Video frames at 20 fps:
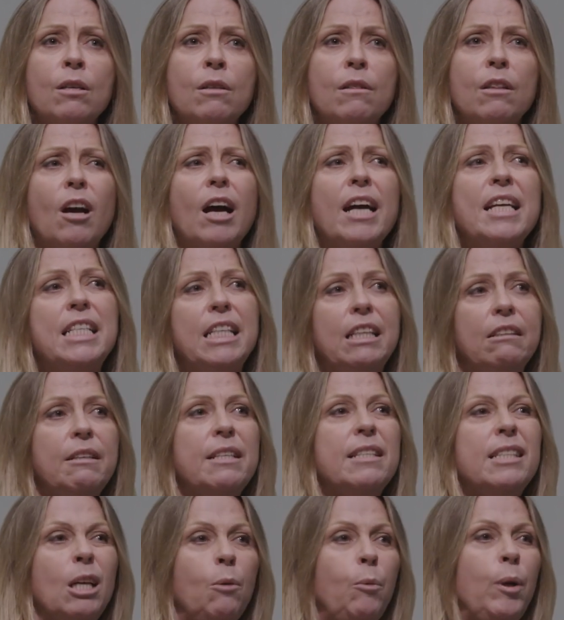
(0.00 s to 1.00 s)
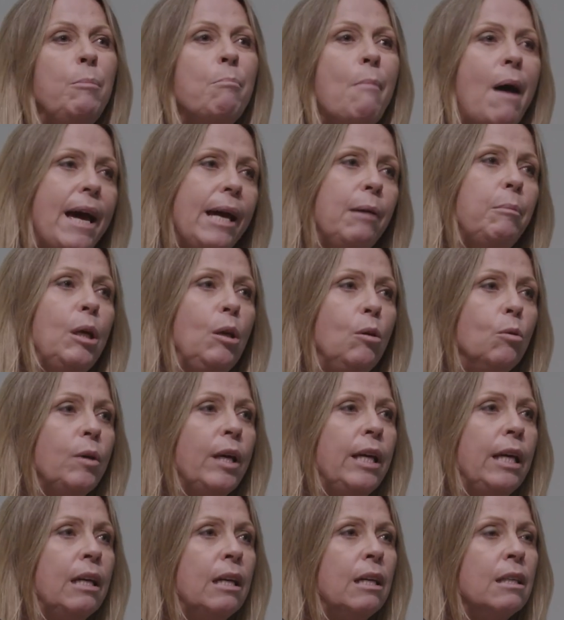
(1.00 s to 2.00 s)
The idea is that we may be
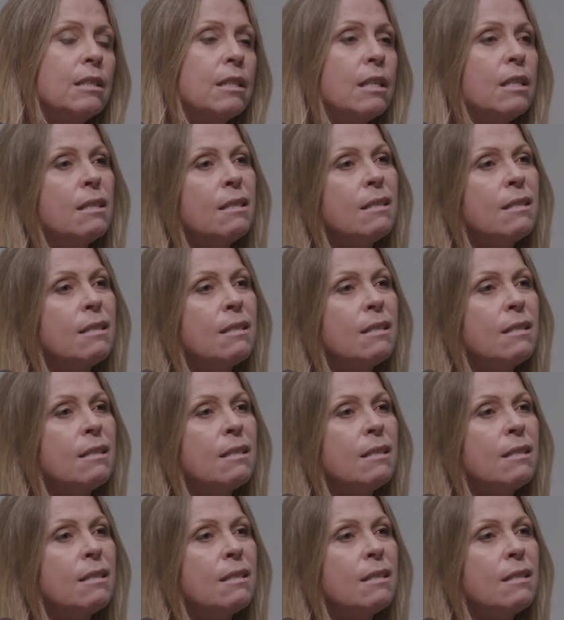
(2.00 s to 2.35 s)
looking at